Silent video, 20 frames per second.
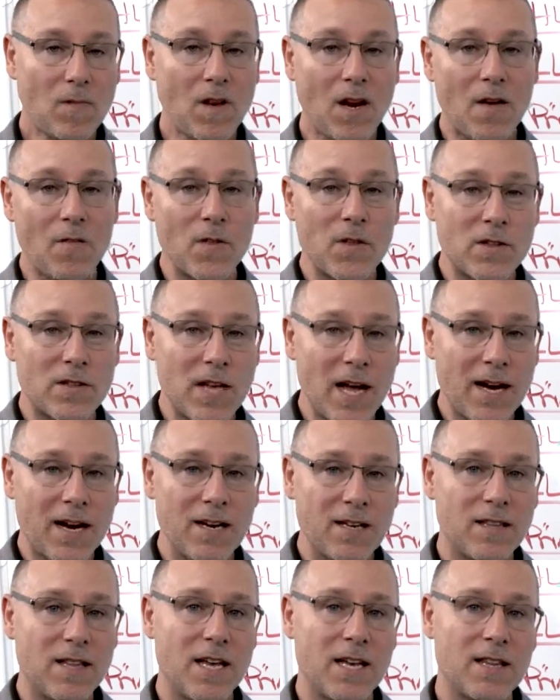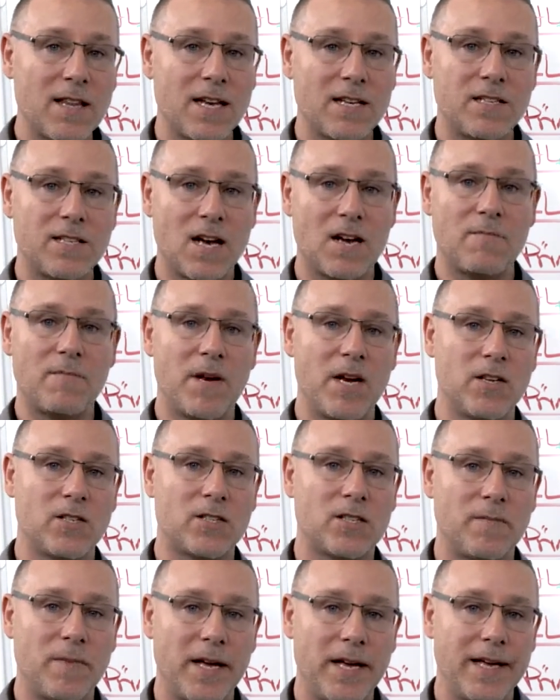And the second thing that done means
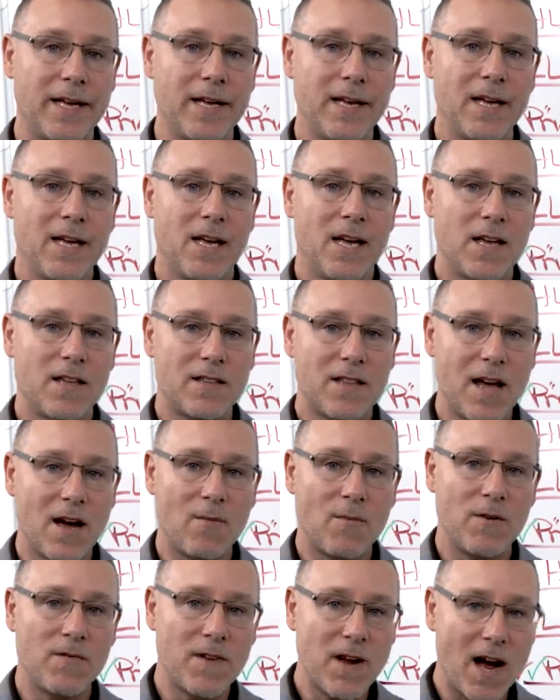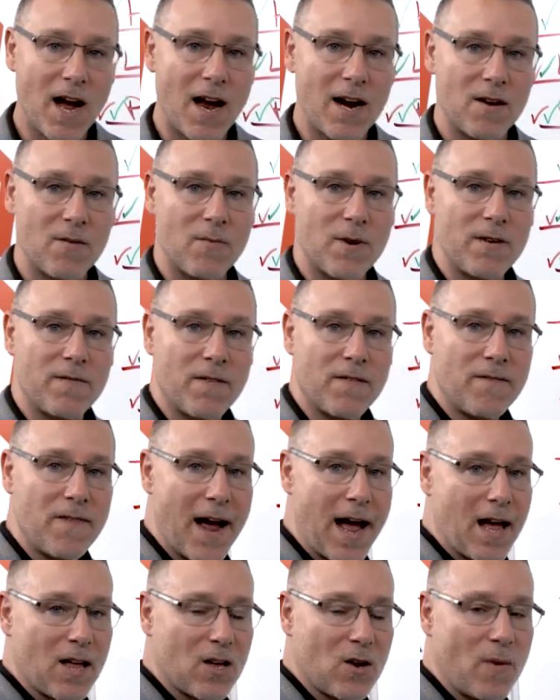to me is that we've gone and we've
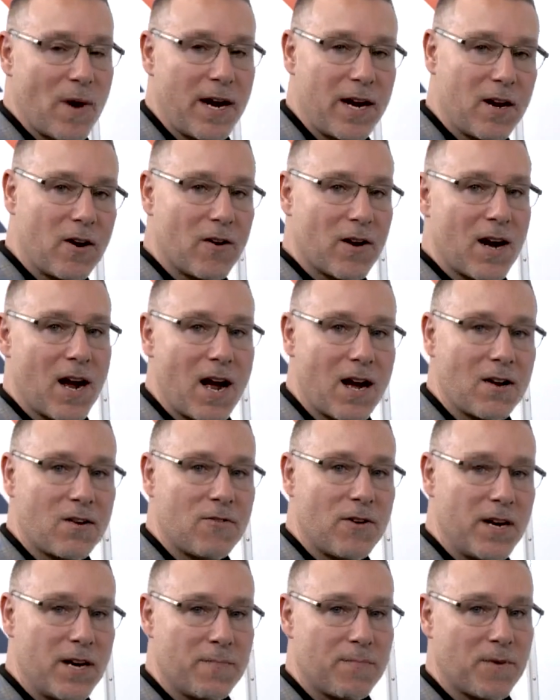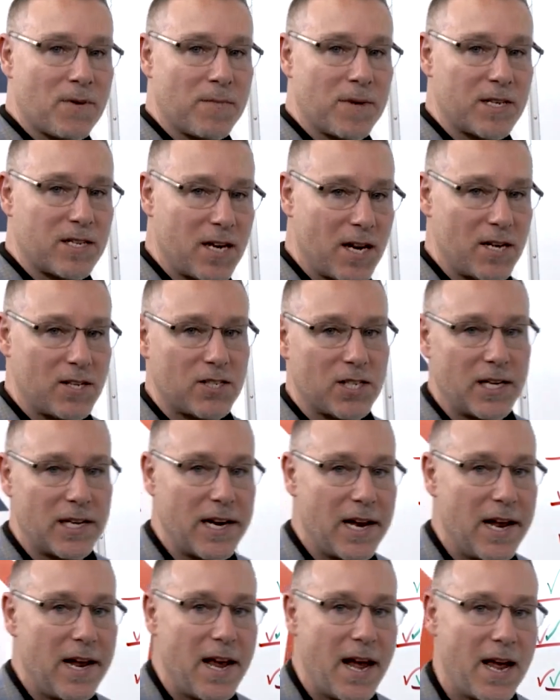evaluated our concrete implementation
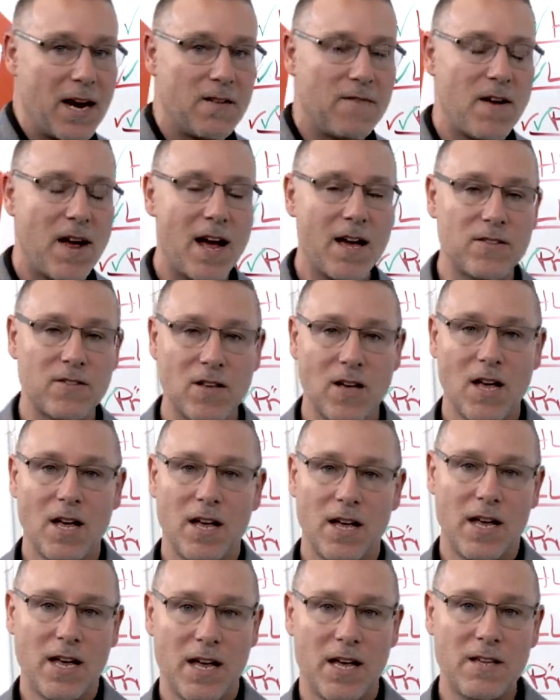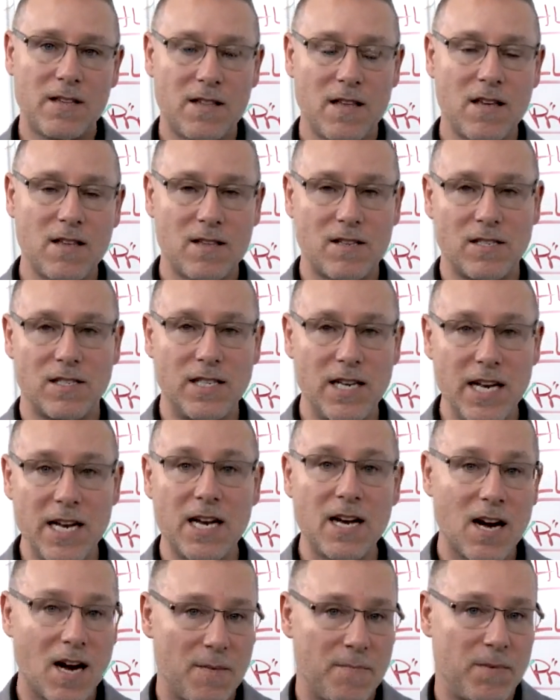and have asked, is this
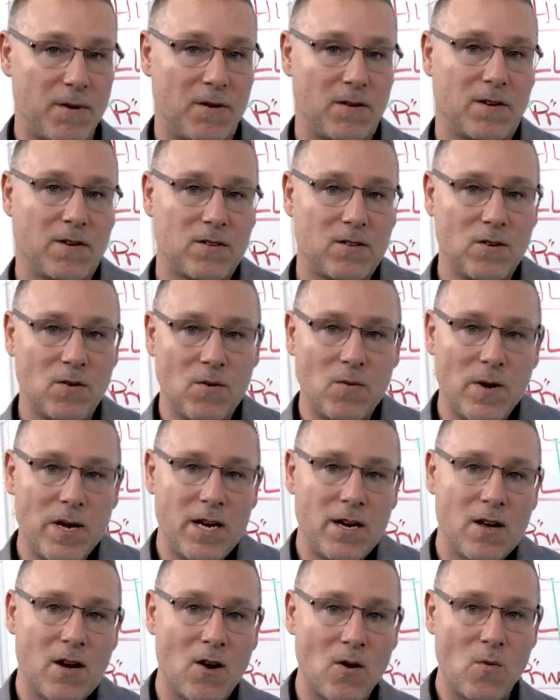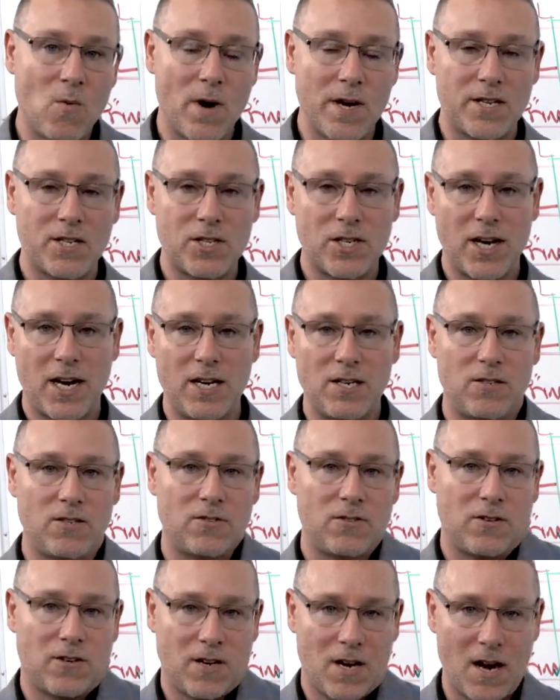decoupled? Do we know what changes
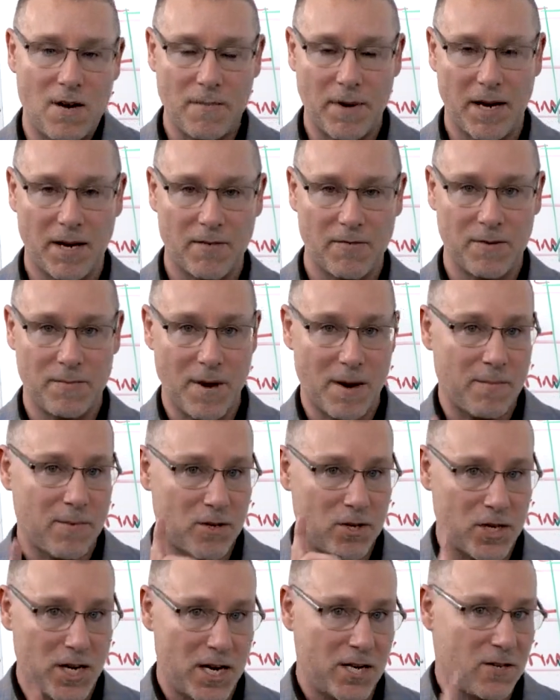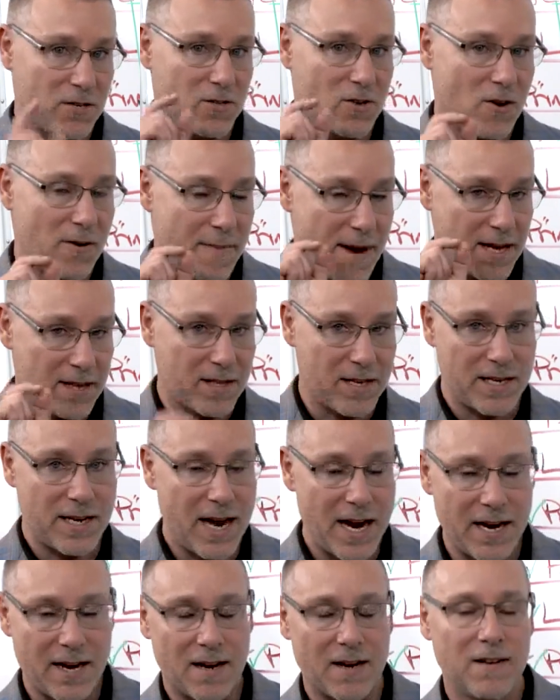are coming? Remember, changes are about the
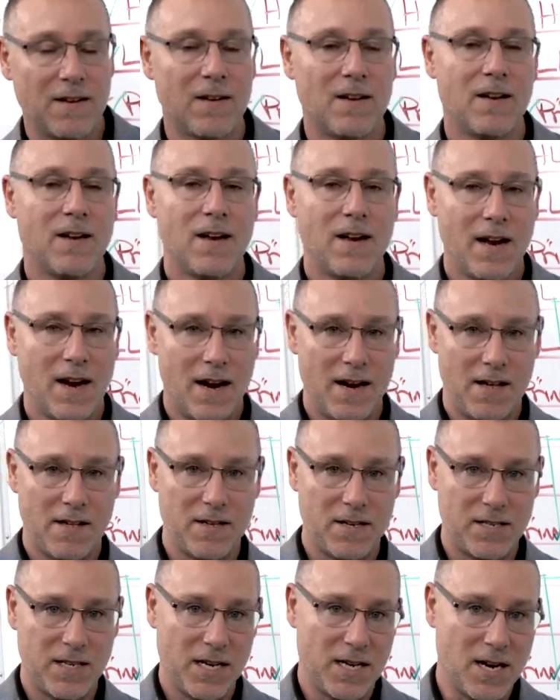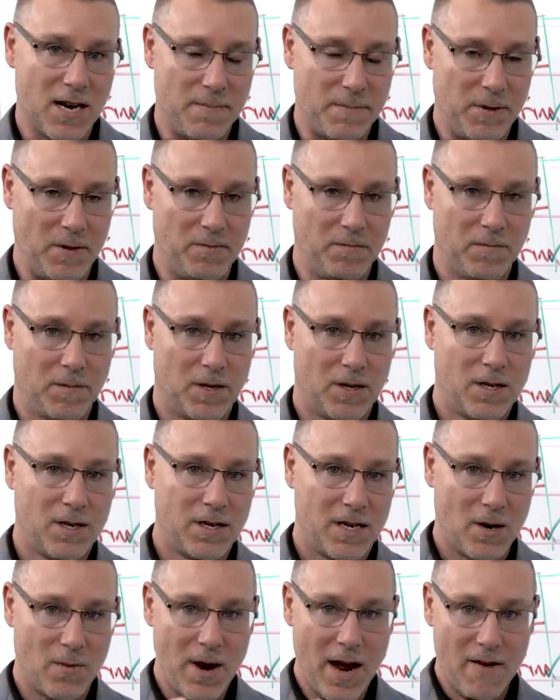data, and is it decoupled?
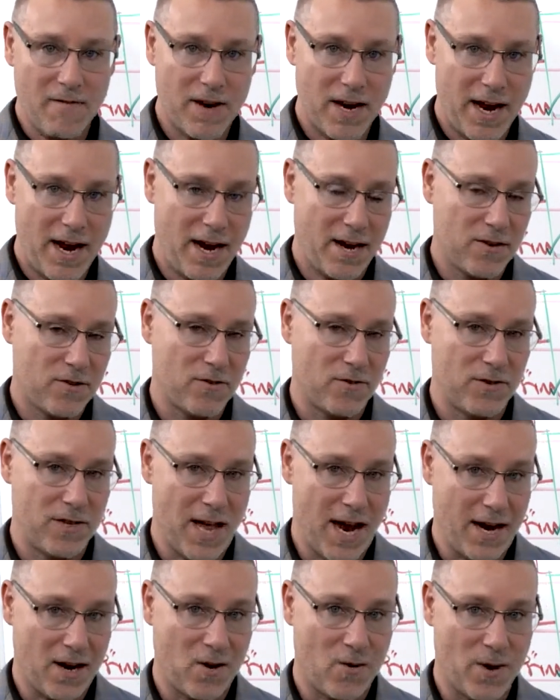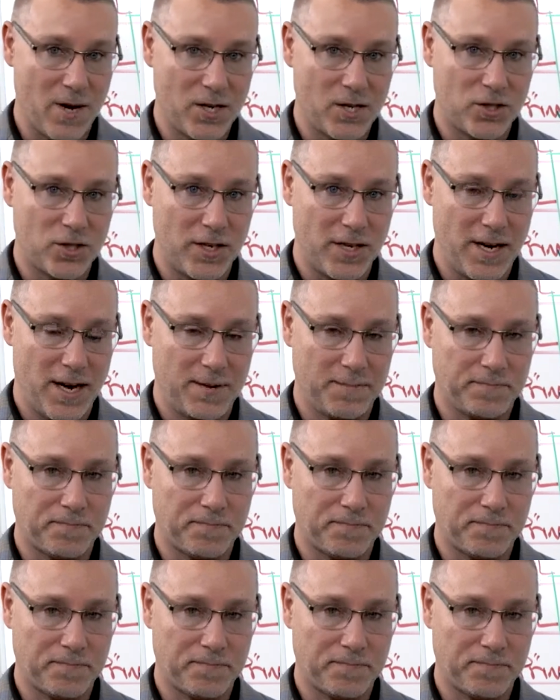Now, we haven't answered that question yet.